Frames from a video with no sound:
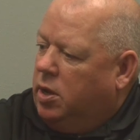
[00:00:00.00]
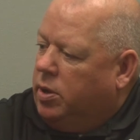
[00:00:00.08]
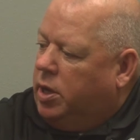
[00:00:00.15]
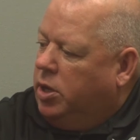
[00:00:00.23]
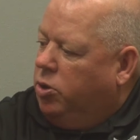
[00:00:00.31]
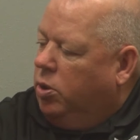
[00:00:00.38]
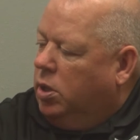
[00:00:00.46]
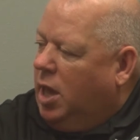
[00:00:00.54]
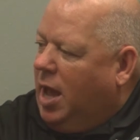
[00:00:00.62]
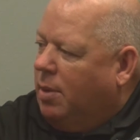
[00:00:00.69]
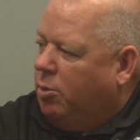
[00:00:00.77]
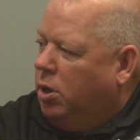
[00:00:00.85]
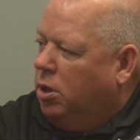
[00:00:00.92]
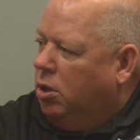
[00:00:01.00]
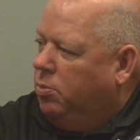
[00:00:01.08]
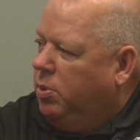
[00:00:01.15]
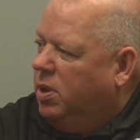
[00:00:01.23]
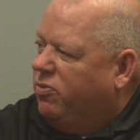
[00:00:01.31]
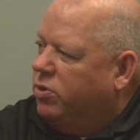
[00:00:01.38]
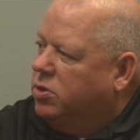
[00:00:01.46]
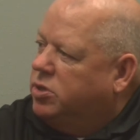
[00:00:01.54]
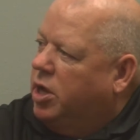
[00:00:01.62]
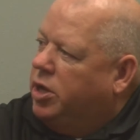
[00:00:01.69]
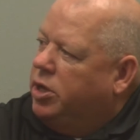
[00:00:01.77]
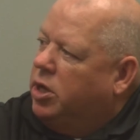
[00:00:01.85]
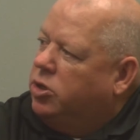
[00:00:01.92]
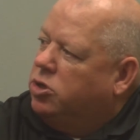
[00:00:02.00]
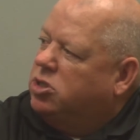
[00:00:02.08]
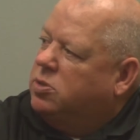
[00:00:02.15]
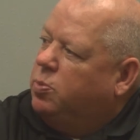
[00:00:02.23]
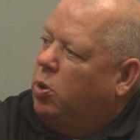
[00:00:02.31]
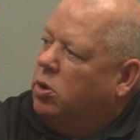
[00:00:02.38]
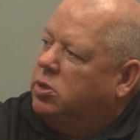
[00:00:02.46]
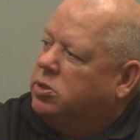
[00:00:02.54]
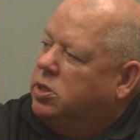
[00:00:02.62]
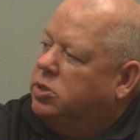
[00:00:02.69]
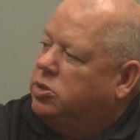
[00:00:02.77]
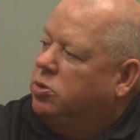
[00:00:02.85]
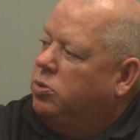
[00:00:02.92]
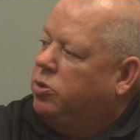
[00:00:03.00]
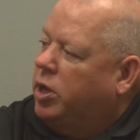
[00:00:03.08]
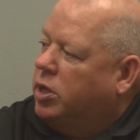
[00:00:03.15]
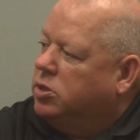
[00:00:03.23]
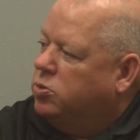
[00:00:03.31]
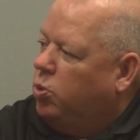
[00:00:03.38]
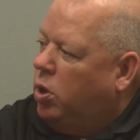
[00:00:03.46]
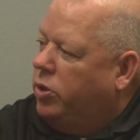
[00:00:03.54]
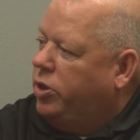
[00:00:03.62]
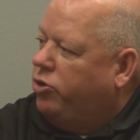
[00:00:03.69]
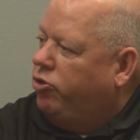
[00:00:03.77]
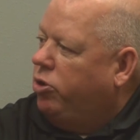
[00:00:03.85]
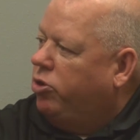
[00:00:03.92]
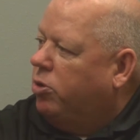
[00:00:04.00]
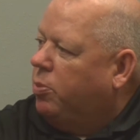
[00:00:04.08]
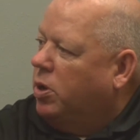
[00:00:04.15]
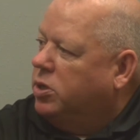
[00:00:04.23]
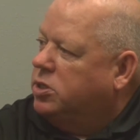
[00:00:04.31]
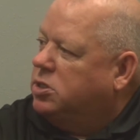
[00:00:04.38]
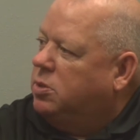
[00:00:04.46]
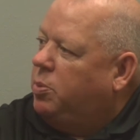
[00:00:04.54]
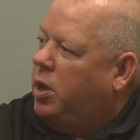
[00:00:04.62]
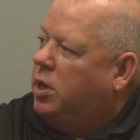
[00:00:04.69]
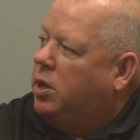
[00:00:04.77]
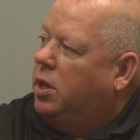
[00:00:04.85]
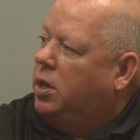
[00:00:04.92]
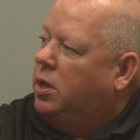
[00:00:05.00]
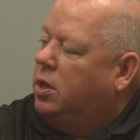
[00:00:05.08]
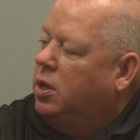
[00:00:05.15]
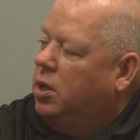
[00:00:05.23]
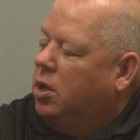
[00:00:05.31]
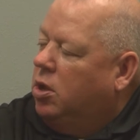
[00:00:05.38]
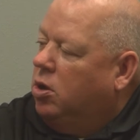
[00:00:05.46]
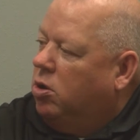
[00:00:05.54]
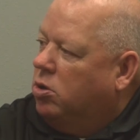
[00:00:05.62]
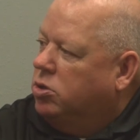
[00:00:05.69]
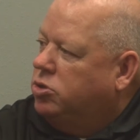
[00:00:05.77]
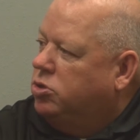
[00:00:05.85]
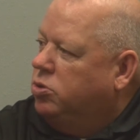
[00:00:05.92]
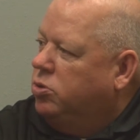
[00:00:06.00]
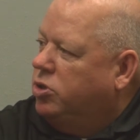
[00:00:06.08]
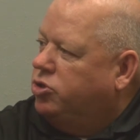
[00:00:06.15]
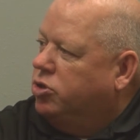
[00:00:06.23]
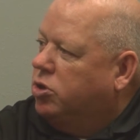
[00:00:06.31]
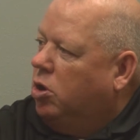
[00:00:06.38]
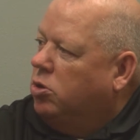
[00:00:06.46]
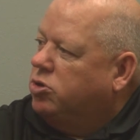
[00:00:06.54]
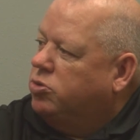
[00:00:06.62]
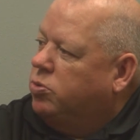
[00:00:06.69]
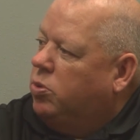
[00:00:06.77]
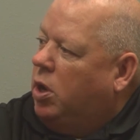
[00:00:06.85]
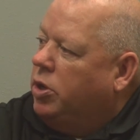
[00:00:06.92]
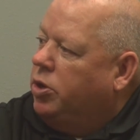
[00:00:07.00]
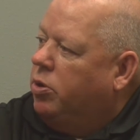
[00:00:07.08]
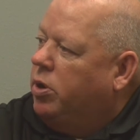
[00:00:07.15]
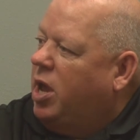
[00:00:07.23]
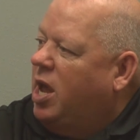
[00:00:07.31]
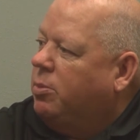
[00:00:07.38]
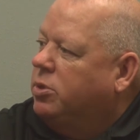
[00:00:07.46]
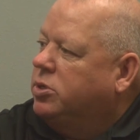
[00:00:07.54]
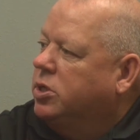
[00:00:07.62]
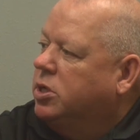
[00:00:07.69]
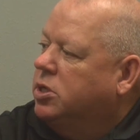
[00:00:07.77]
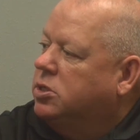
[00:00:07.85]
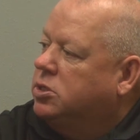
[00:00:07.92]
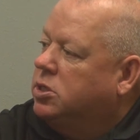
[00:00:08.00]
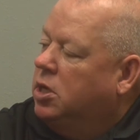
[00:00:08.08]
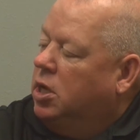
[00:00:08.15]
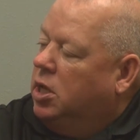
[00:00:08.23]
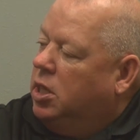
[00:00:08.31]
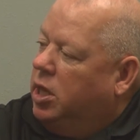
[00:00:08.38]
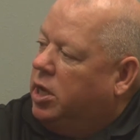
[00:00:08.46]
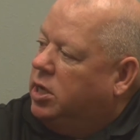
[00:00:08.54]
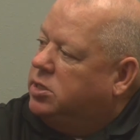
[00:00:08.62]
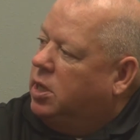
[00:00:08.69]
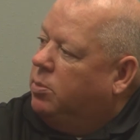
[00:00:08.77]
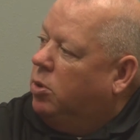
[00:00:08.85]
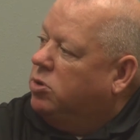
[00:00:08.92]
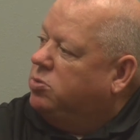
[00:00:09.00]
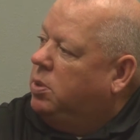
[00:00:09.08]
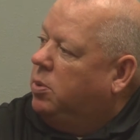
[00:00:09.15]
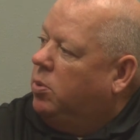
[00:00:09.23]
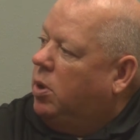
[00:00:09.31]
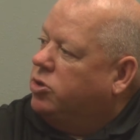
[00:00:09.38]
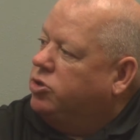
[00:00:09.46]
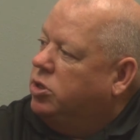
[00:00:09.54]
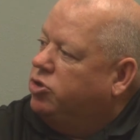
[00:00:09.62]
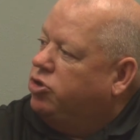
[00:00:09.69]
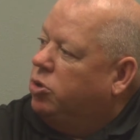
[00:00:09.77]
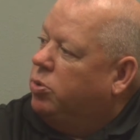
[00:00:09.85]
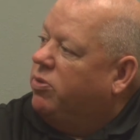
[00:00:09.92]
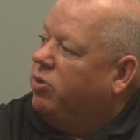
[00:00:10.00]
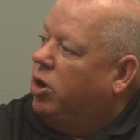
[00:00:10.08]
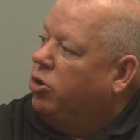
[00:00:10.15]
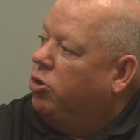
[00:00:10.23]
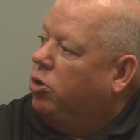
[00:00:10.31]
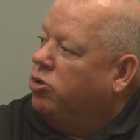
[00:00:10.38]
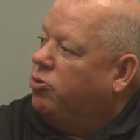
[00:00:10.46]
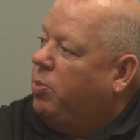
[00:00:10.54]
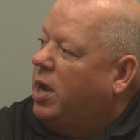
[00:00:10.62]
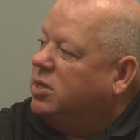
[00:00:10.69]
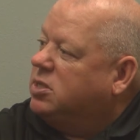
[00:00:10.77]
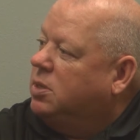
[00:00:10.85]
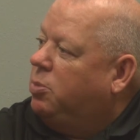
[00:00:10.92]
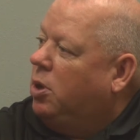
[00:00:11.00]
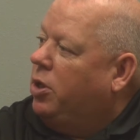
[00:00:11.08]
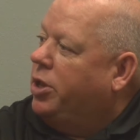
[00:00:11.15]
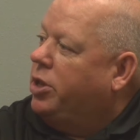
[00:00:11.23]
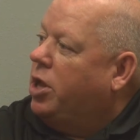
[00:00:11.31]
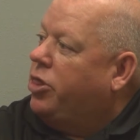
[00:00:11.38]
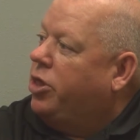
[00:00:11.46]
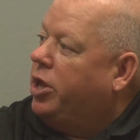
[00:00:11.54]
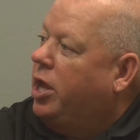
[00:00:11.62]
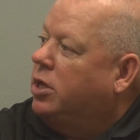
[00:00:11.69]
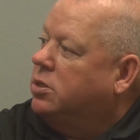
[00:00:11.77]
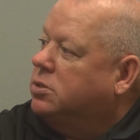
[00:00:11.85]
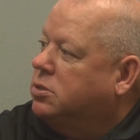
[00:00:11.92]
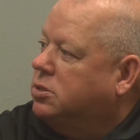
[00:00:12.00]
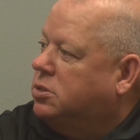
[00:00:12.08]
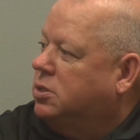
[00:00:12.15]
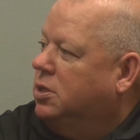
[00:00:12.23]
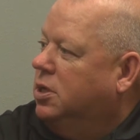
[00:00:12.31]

can you elaborate a little bit if there's any other sports two things, one that you either participated in or two that you coached while you're at Hamilton? Because like I said, most people watching the show would have thought you coached basketball and nothing else.